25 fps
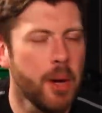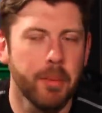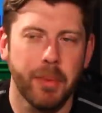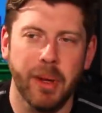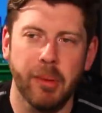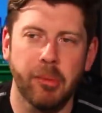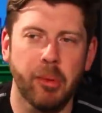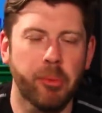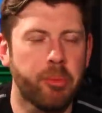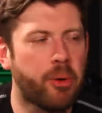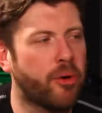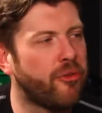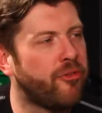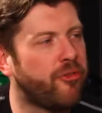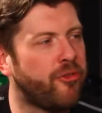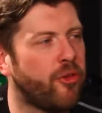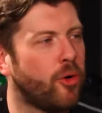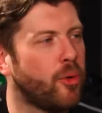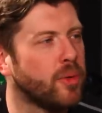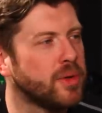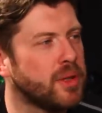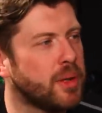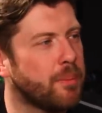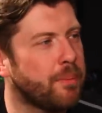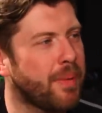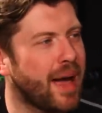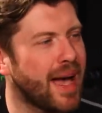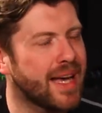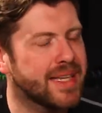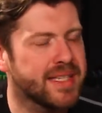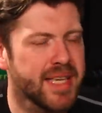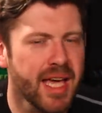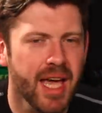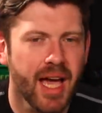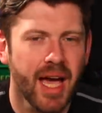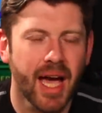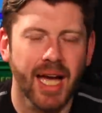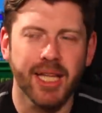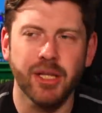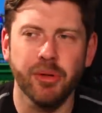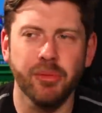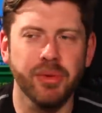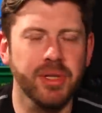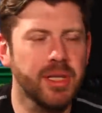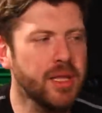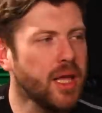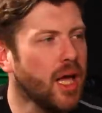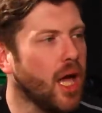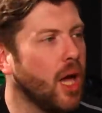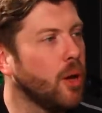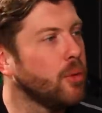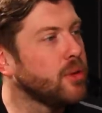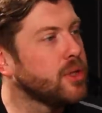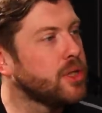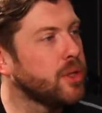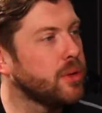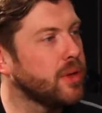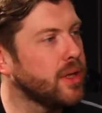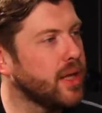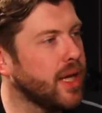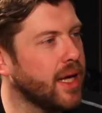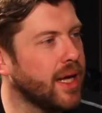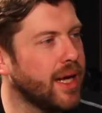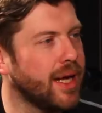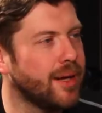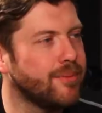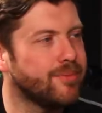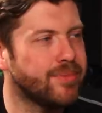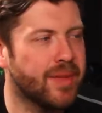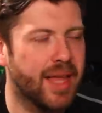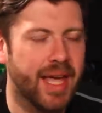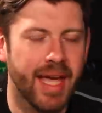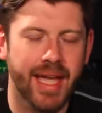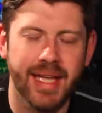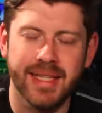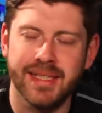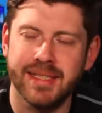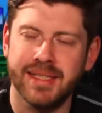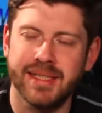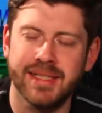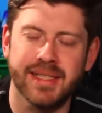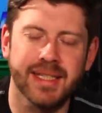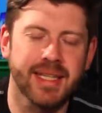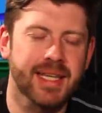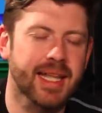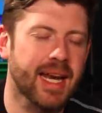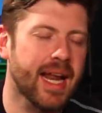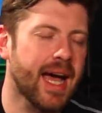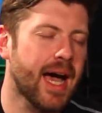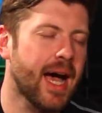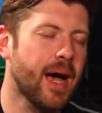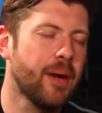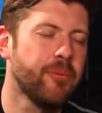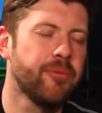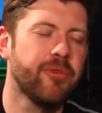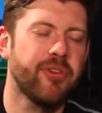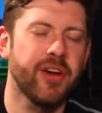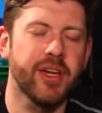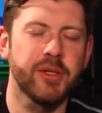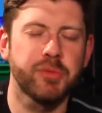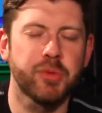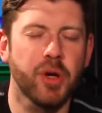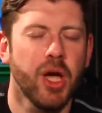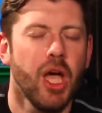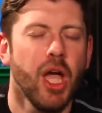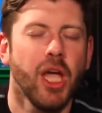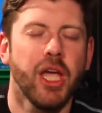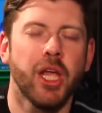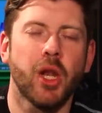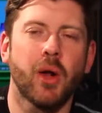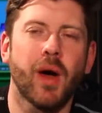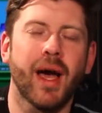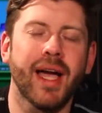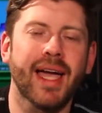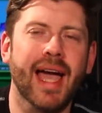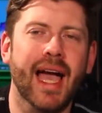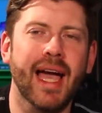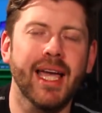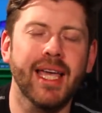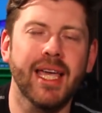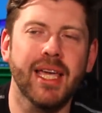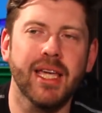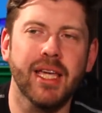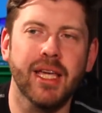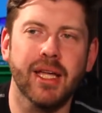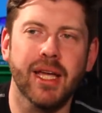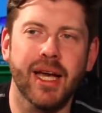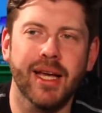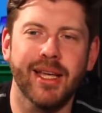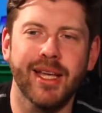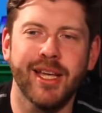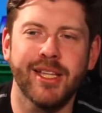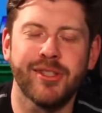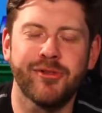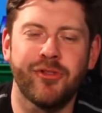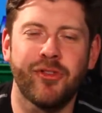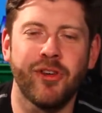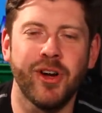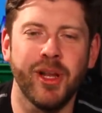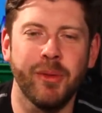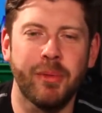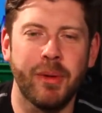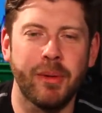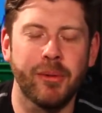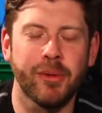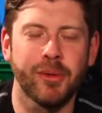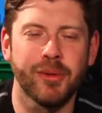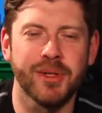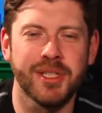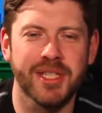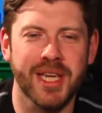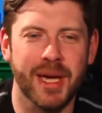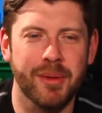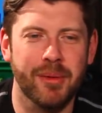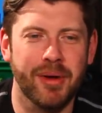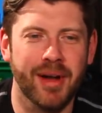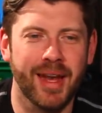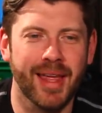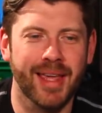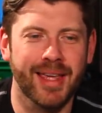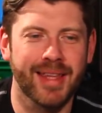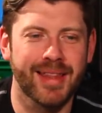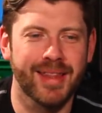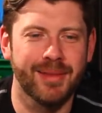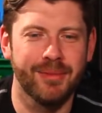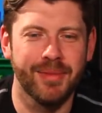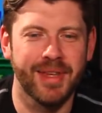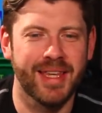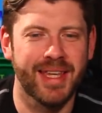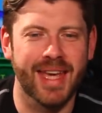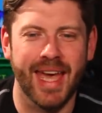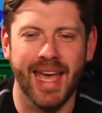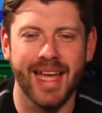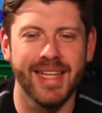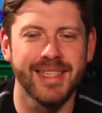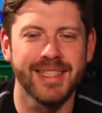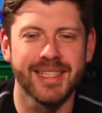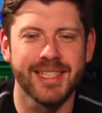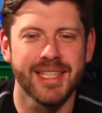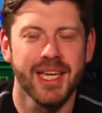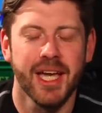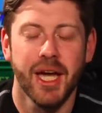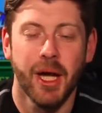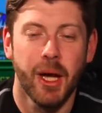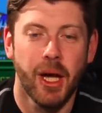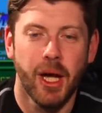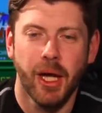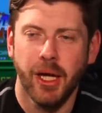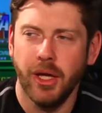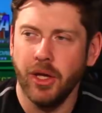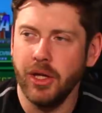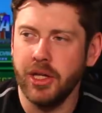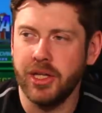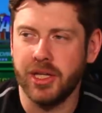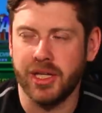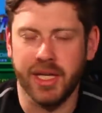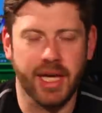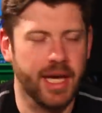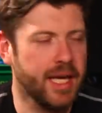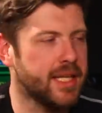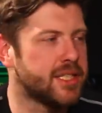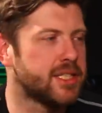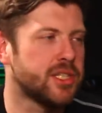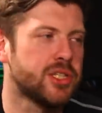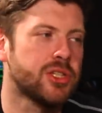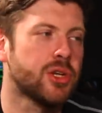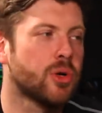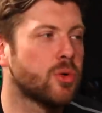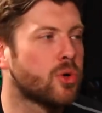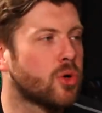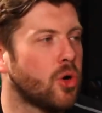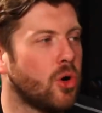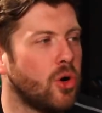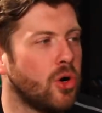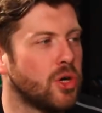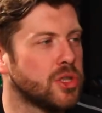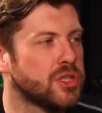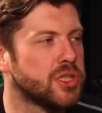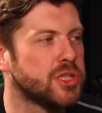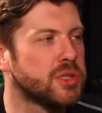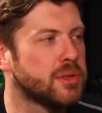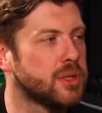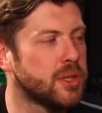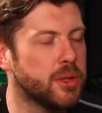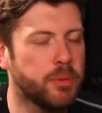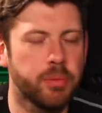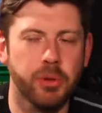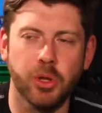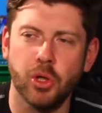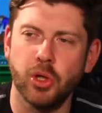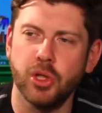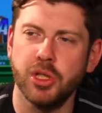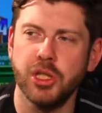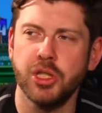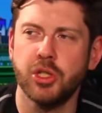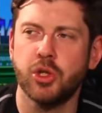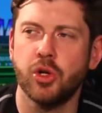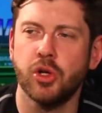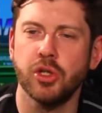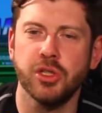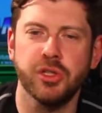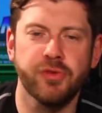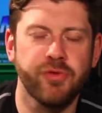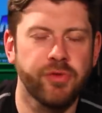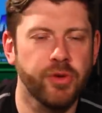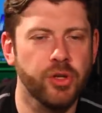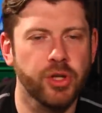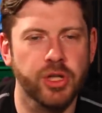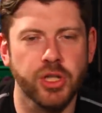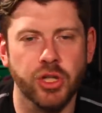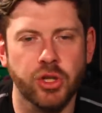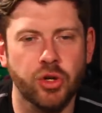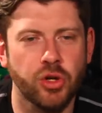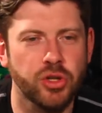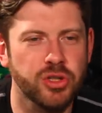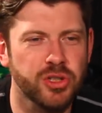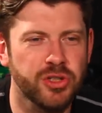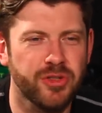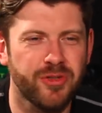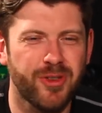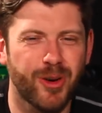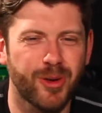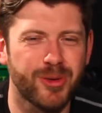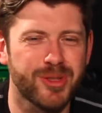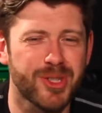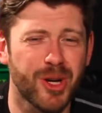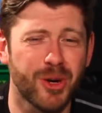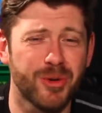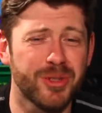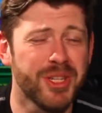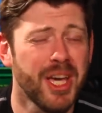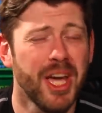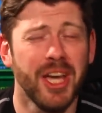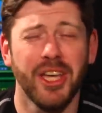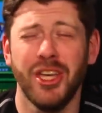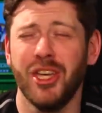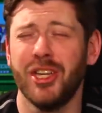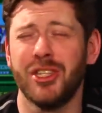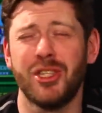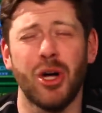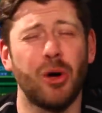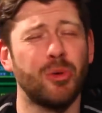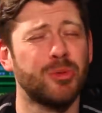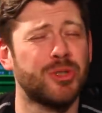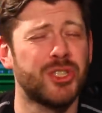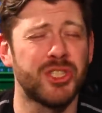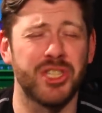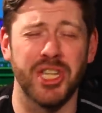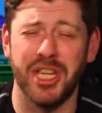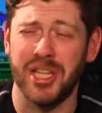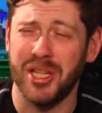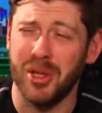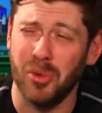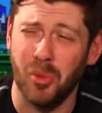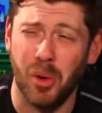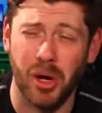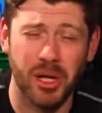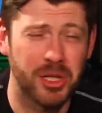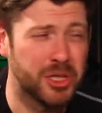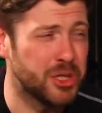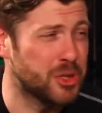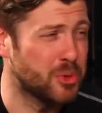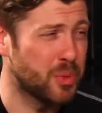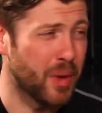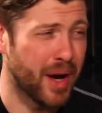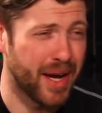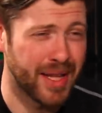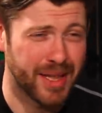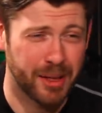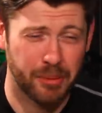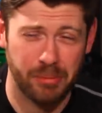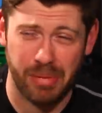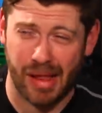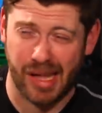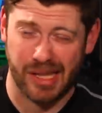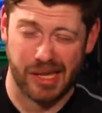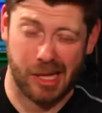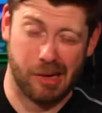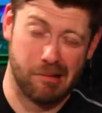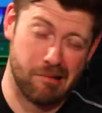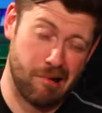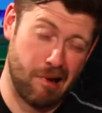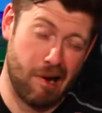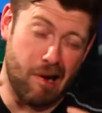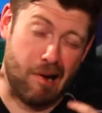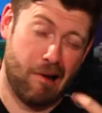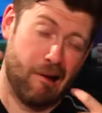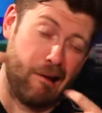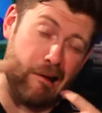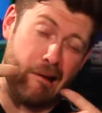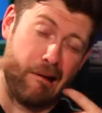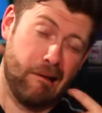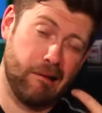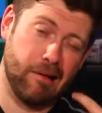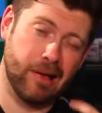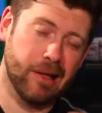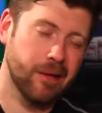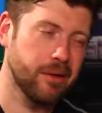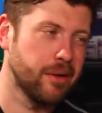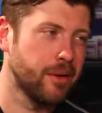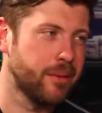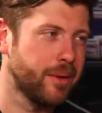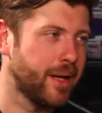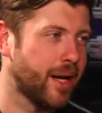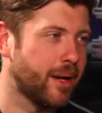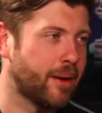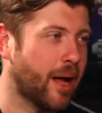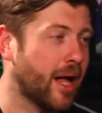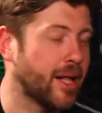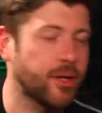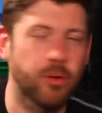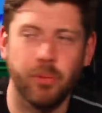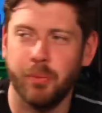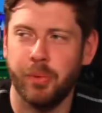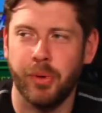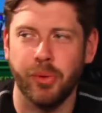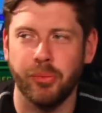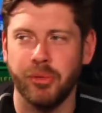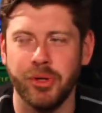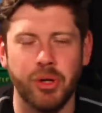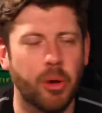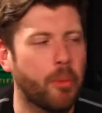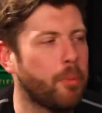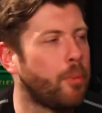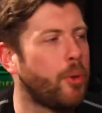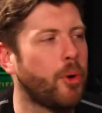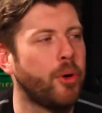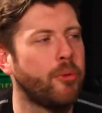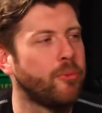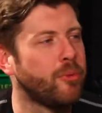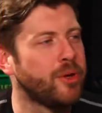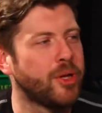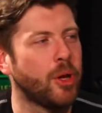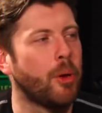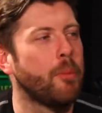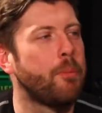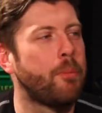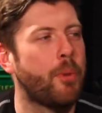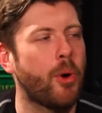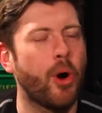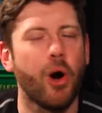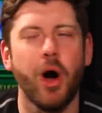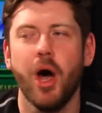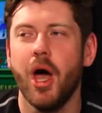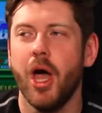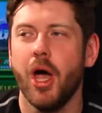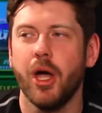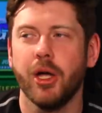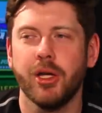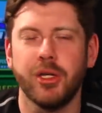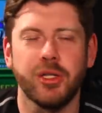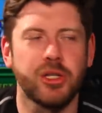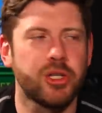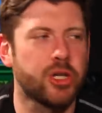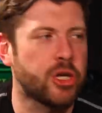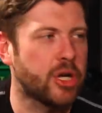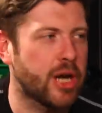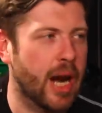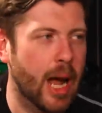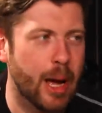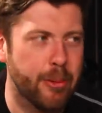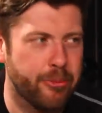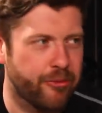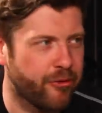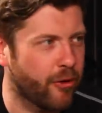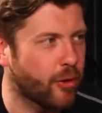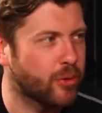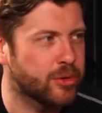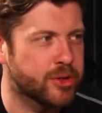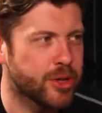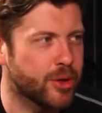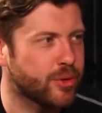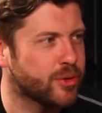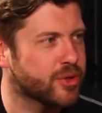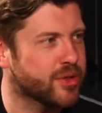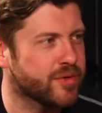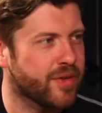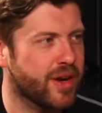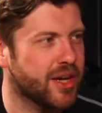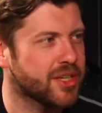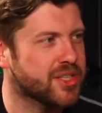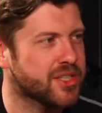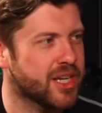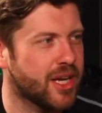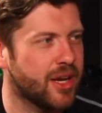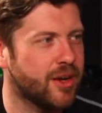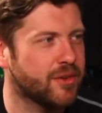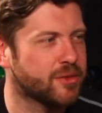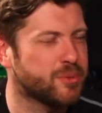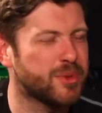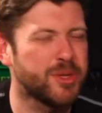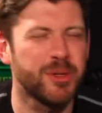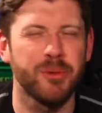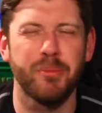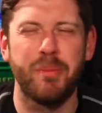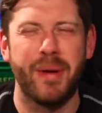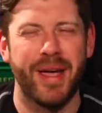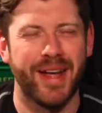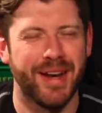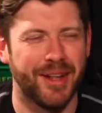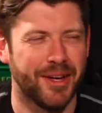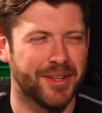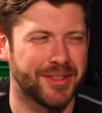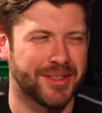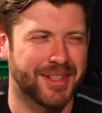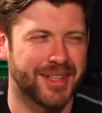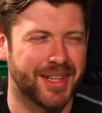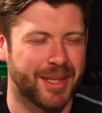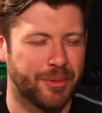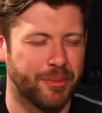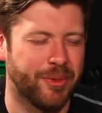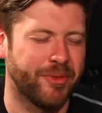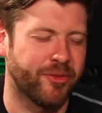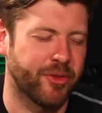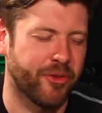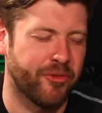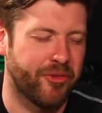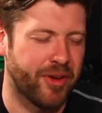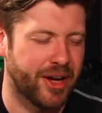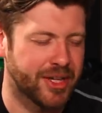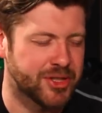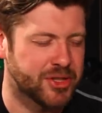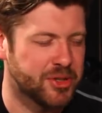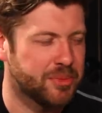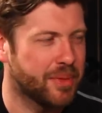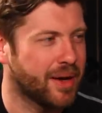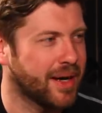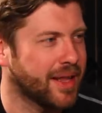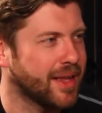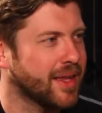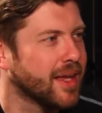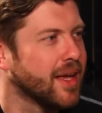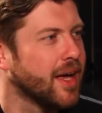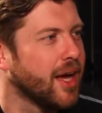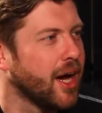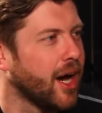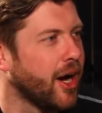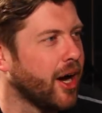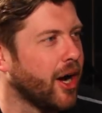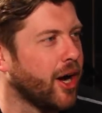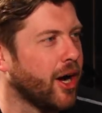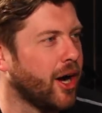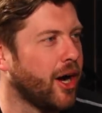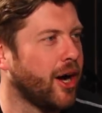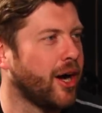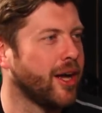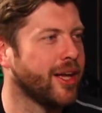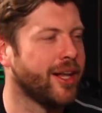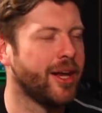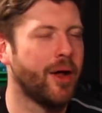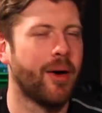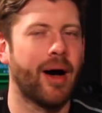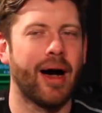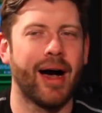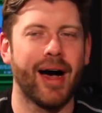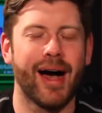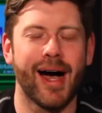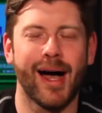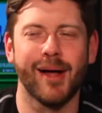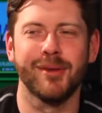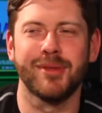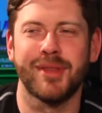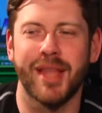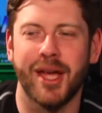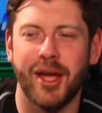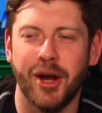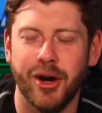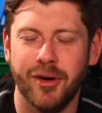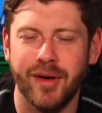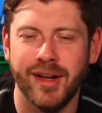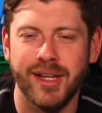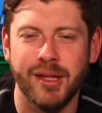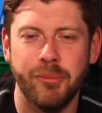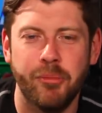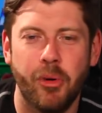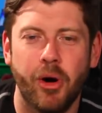People put forward the best. Instagram, it, Instagram's the worst. Instagram, Facebook. You know, like I, it's funny. People always say about like my kids. Your kids are so gorgeous, and you look at these gorgeous, look at the gorgeous photos. Oh, you don't see the ones where they're like, ah, you know what I mean. And I don't put, we don't put, we don't put crap photos of ourselves. We do periodically. We've put far too many, uh, uh, uh, you know, out there already.